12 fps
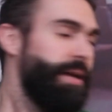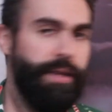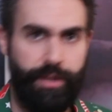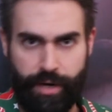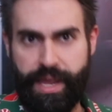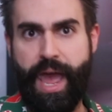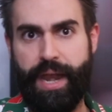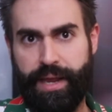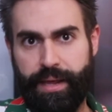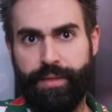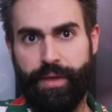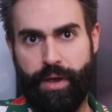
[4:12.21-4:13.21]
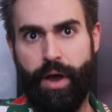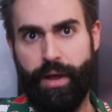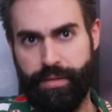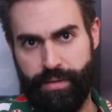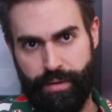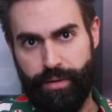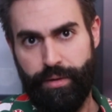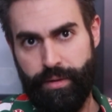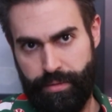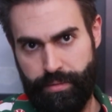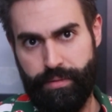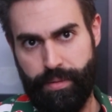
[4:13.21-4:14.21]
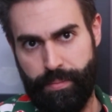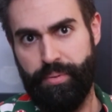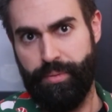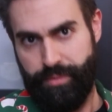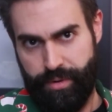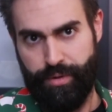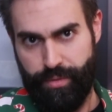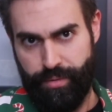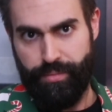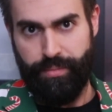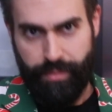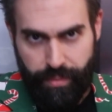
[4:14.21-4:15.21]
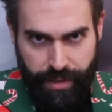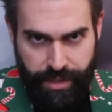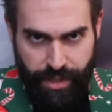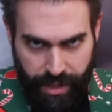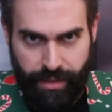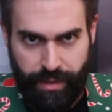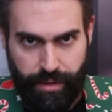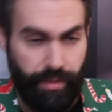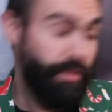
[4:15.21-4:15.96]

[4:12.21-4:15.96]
you're getting the console to do what you need to do.